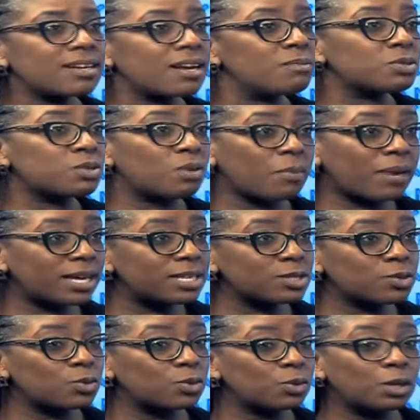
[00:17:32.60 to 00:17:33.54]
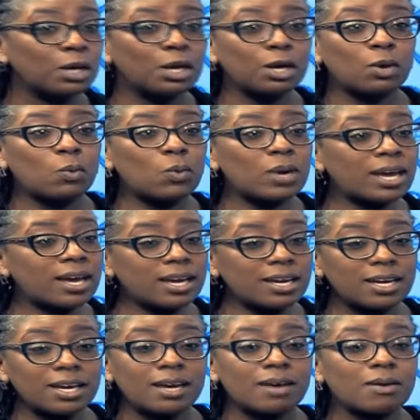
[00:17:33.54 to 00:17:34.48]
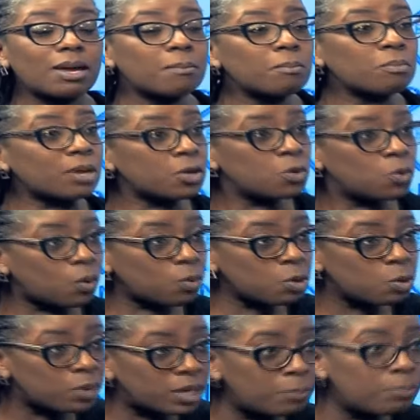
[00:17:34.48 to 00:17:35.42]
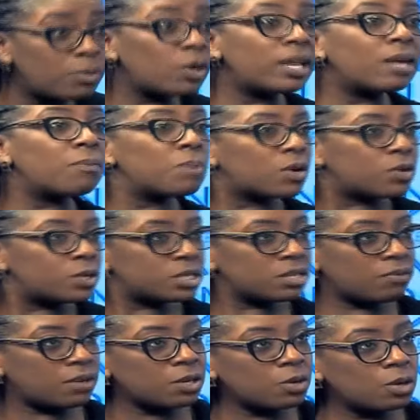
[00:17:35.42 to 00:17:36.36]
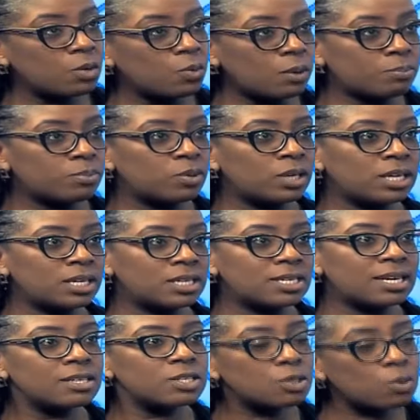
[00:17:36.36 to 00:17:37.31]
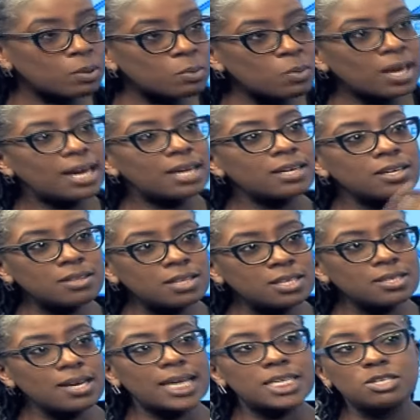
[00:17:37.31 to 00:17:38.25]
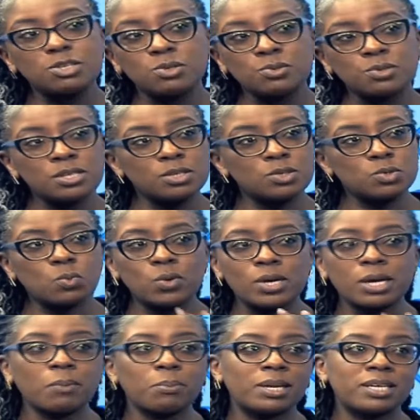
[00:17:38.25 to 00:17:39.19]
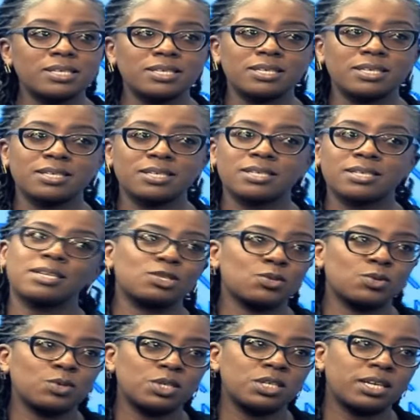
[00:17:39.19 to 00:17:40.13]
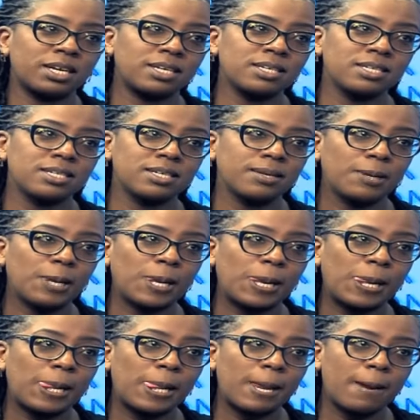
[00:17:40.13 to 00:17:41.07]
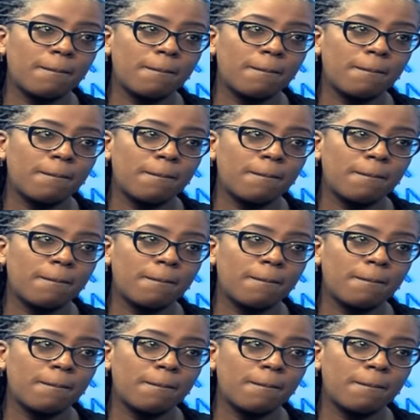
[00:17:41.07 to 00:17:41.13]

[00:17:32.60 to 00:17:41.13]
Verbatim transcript: comes from high school, yes. where you, you will bully because even you were bullied. And so when we carry these attitudes into workplaces, then it's not right. It's